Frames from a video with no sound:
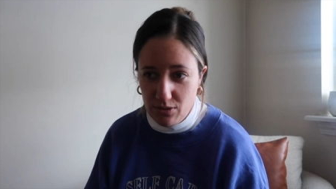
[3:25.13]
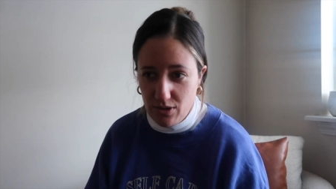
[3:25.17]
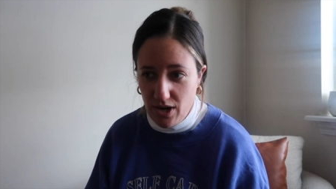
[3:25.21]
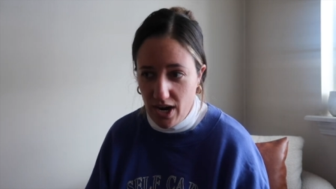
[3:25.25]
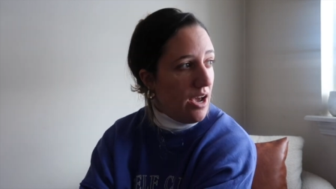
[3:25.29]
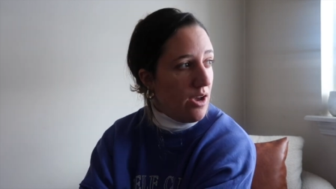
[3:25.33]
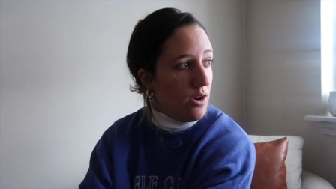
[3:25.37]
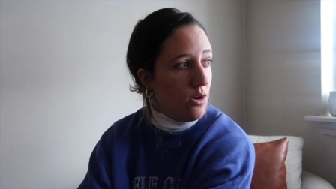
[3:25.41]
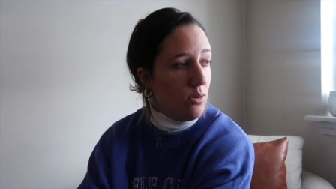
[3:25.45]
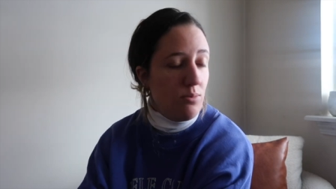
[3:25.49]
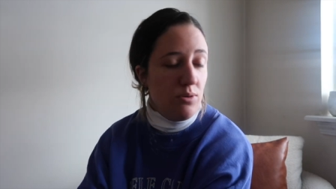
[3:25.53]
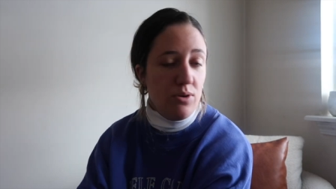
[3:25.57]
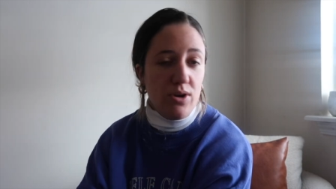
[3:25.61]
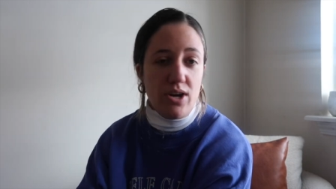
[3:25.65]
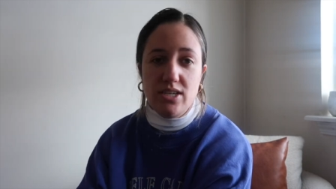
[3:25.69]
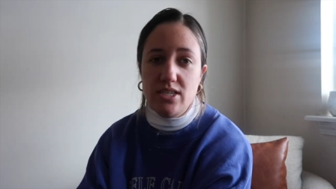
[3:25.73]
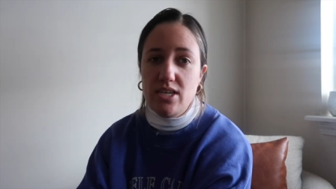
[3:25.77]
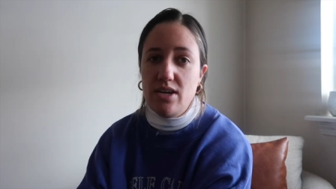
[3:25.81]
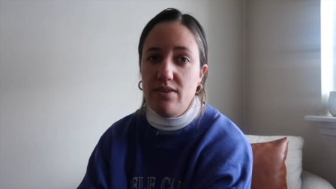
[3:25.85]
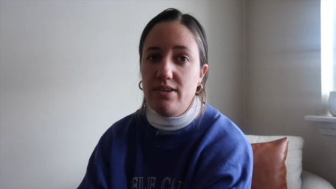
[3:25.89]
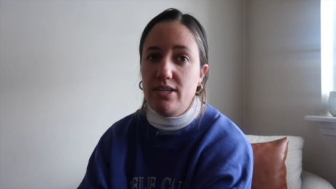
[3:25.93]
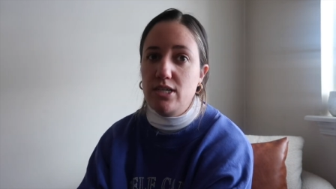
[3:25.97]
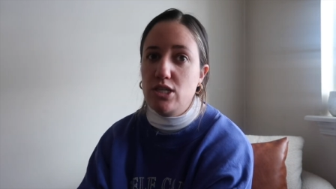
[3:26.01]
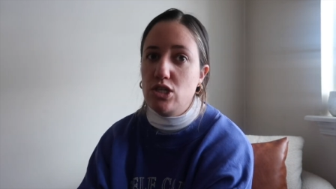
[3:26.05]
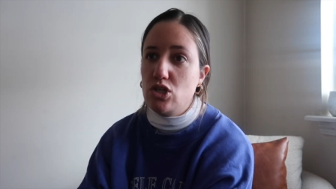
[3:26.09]
I hope you guys
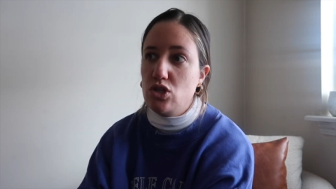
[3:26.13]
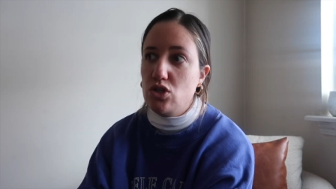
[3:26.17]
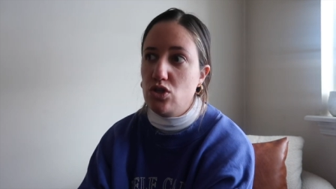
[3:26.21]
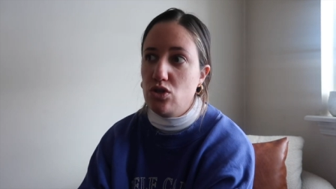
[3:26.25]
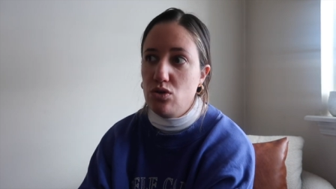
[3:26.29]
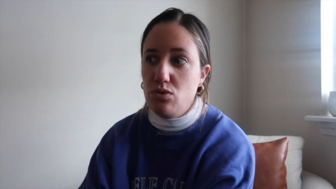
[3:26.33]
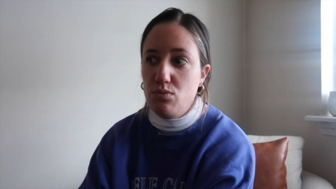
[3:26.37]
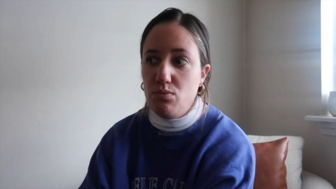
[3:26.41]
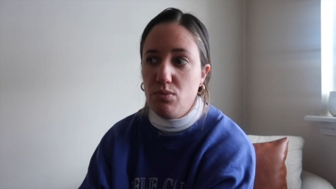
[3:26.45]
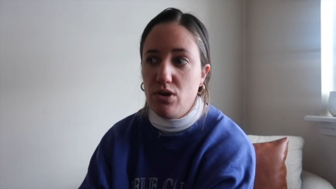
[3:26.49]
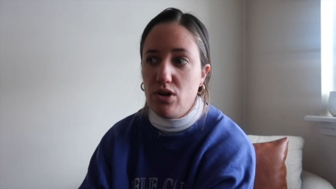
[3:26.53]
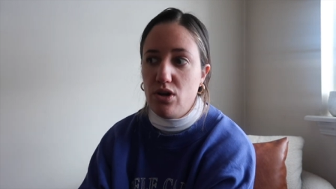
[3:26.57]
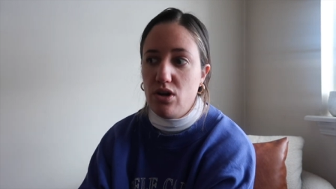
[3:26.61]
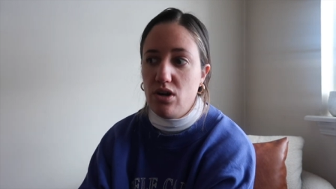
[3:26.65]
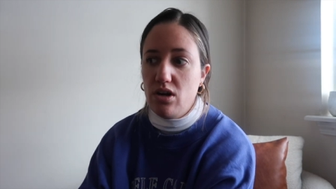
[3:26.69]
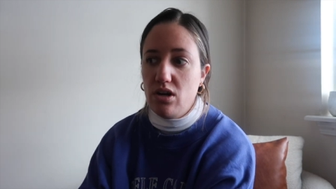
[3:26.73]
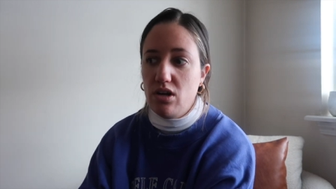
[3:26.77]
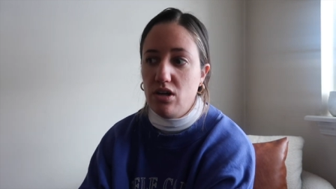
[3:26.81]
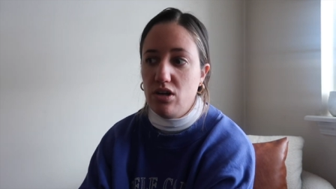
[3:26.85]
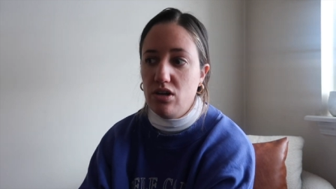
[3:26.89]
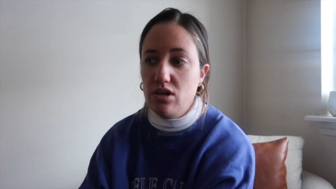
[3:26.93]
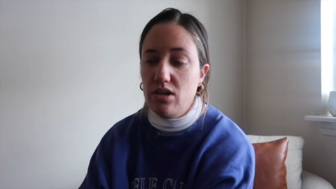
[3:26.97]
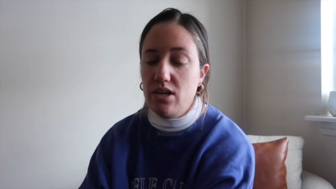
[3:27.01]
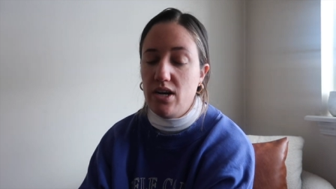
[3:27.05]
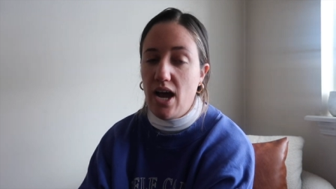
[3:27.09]
have a super
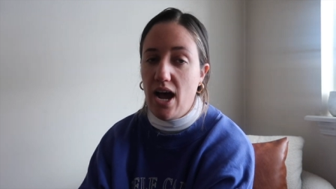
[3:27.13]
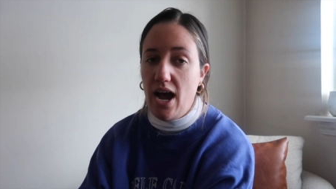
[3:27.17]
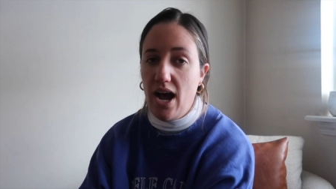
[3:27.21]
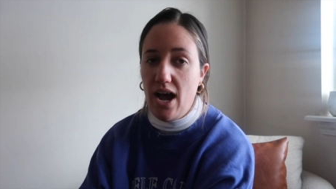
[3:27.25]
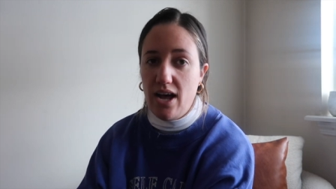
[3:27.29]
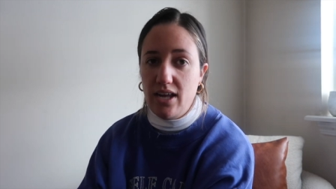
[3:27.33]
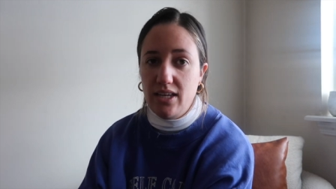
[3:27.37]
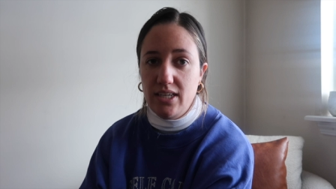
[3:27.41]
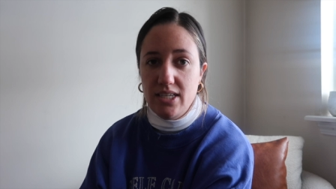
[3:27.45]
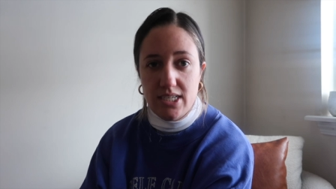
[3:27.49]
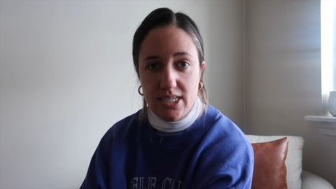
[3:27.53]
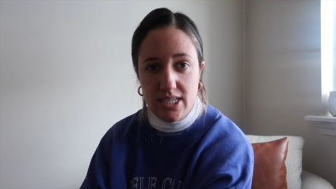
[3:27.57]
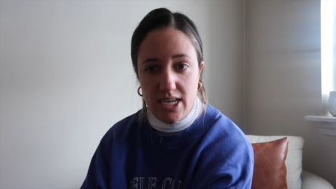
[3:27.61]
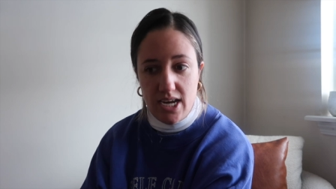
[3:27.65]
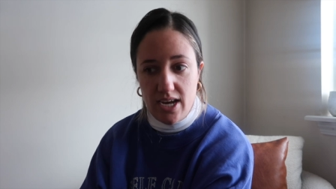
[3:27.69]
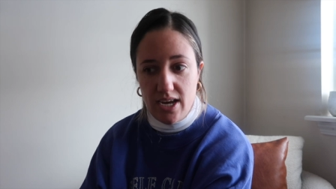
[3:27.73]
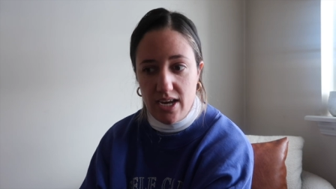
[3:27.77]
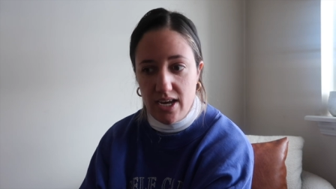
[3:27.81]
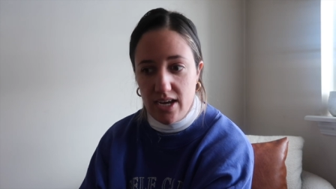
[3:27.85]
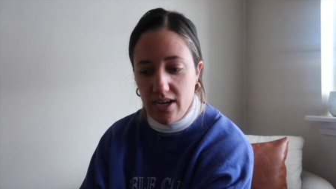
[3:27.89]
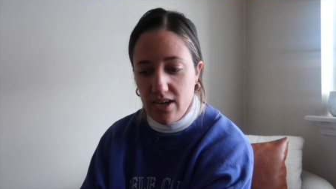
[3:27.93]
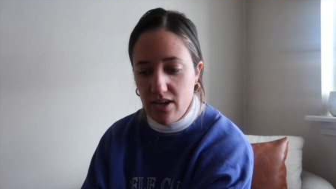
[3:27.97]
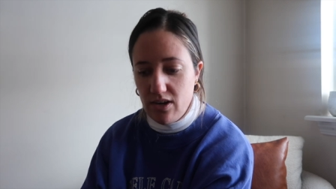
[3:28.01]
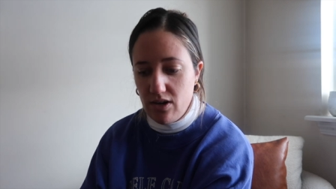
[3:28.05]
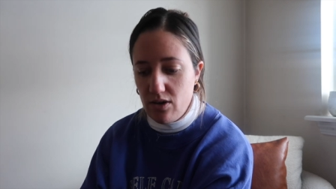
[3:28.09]
good
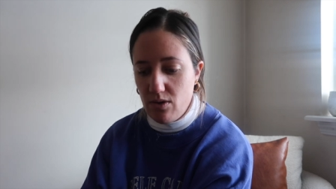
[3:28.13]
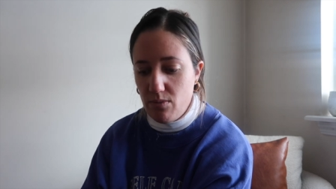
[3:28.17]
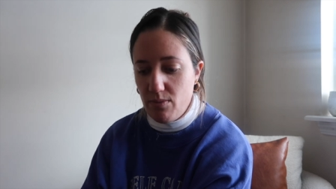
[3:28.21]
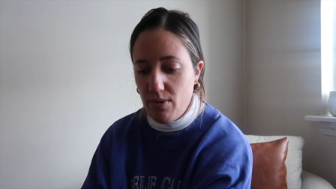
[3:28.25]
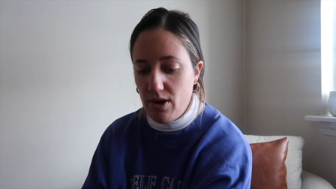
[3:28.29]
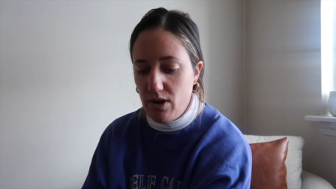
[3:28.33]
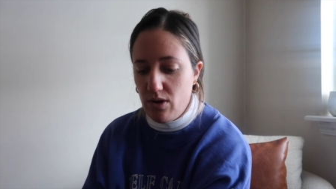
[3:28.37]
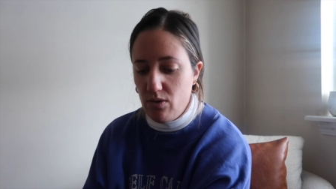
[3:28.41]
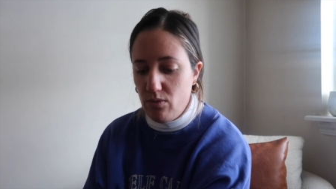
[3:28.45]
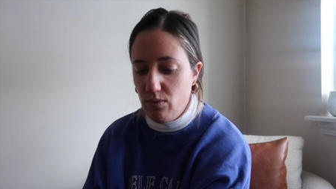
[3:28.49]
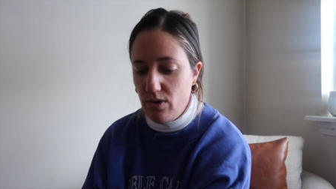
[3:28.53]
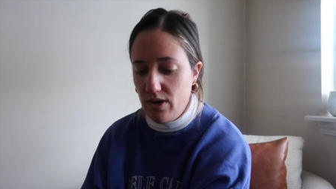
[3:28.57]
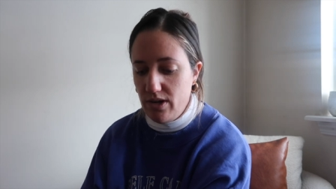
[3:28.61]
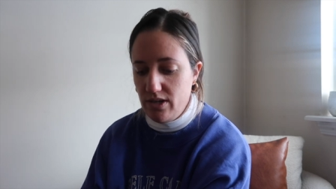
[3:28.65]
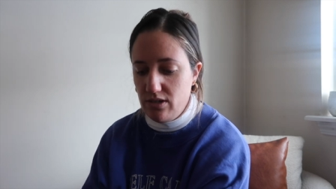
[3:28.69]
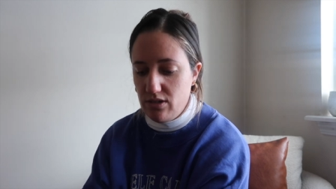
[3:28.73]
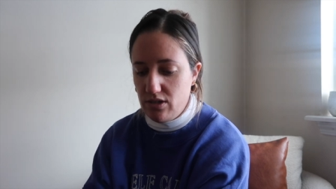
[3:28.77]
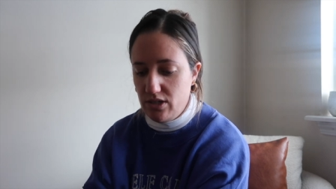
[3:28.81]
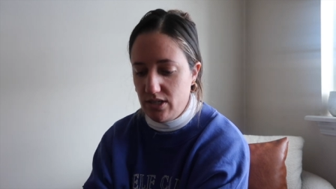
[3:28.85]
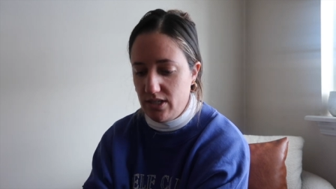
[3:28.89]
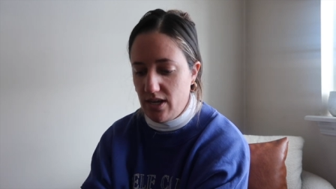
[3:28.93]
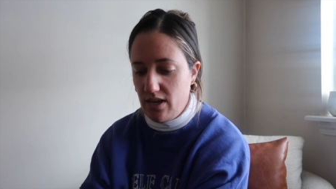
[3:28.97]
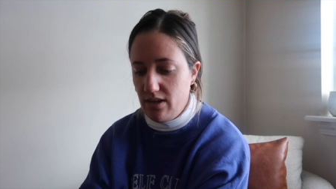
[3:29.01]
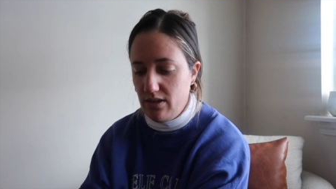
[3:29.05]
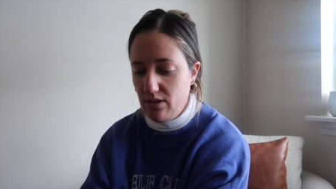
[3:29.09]
holiday, no matter what you're
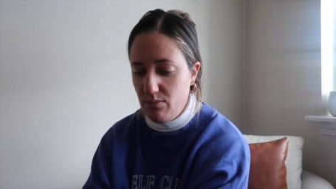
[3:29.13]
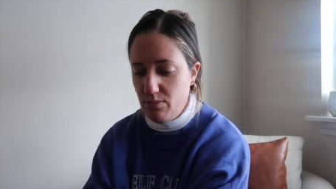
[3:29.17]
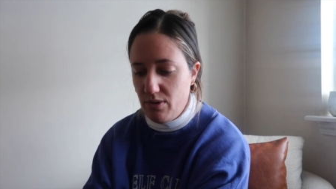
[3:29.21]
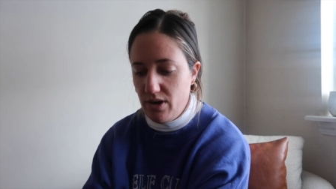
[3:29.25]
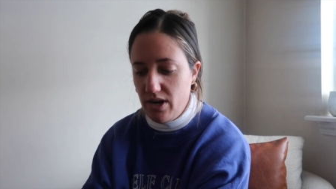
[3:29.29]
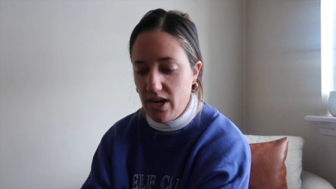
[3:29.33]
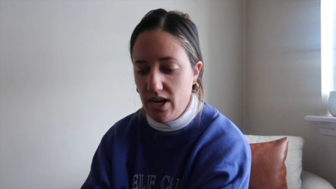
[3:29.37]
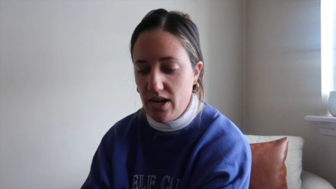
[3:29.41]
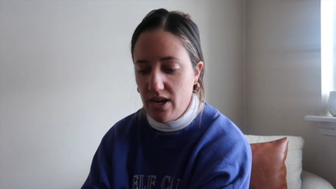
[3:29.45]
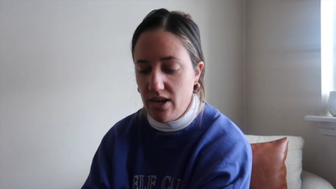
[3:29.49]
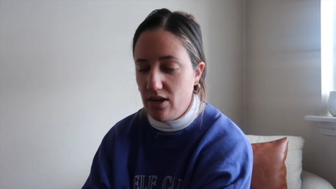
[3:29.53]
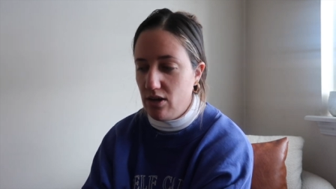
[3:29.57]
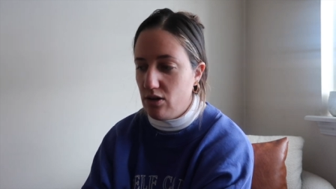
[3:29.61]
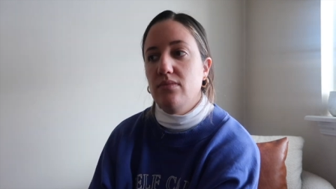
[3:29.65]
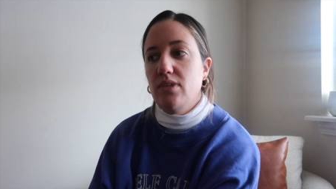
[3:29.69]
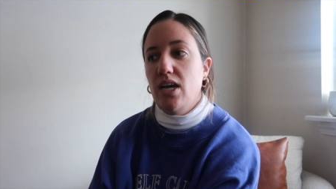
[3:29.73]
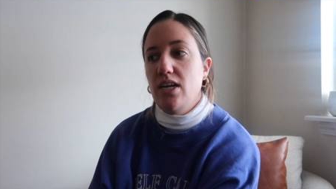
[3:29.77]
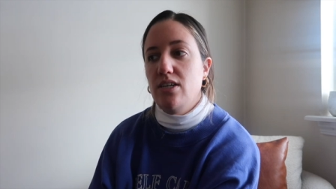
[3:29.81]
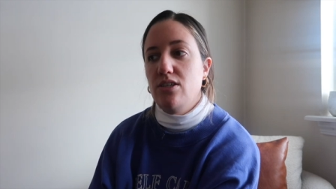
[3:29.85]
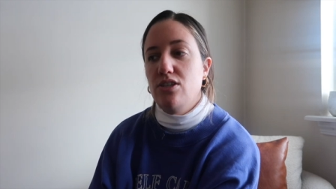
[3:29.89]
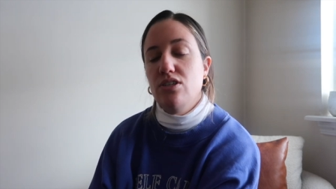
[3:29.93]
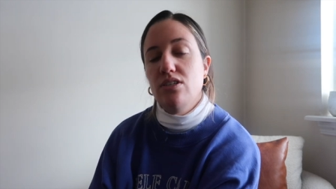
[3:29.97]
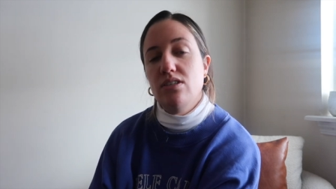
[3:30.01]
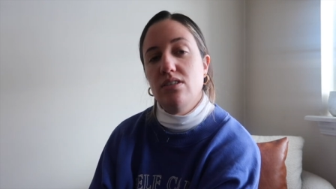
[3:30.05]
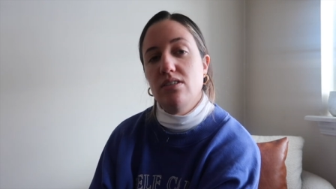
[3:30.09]
celebrating,
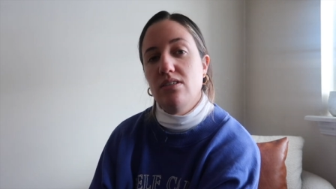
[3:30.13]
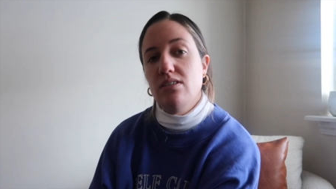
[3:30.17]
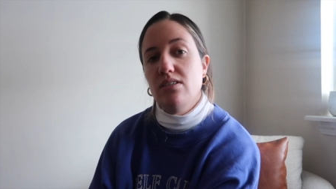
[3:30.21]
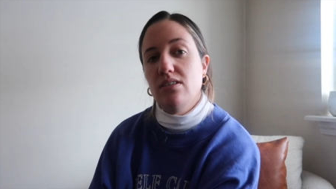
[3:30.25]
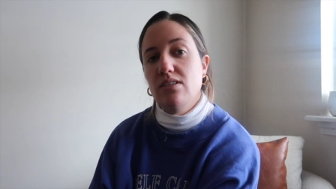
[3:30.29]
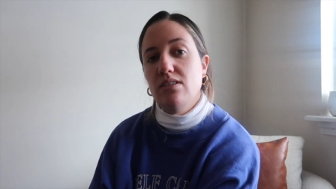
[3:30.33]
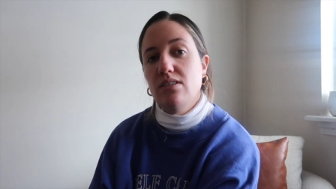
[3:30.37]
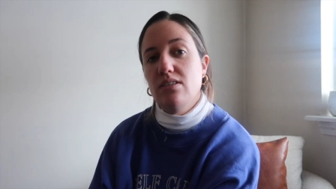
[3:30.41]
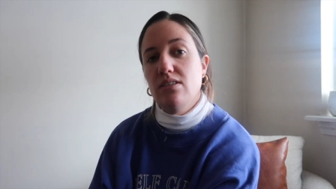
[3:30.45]
and just